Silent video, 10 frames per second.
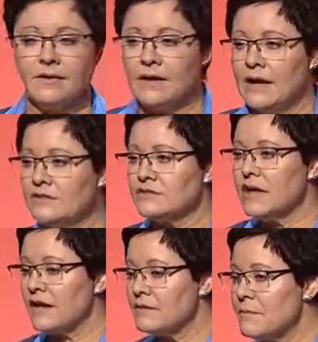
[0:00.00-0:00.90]
It's
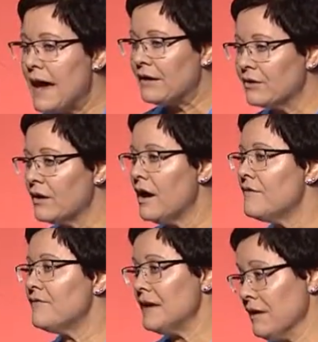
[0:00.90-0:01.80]
not a matter of
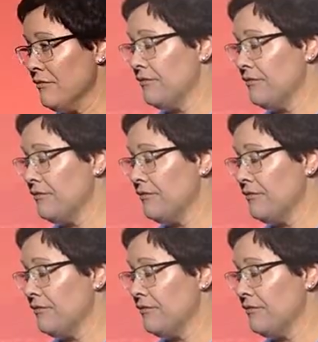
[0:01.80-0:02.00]
if,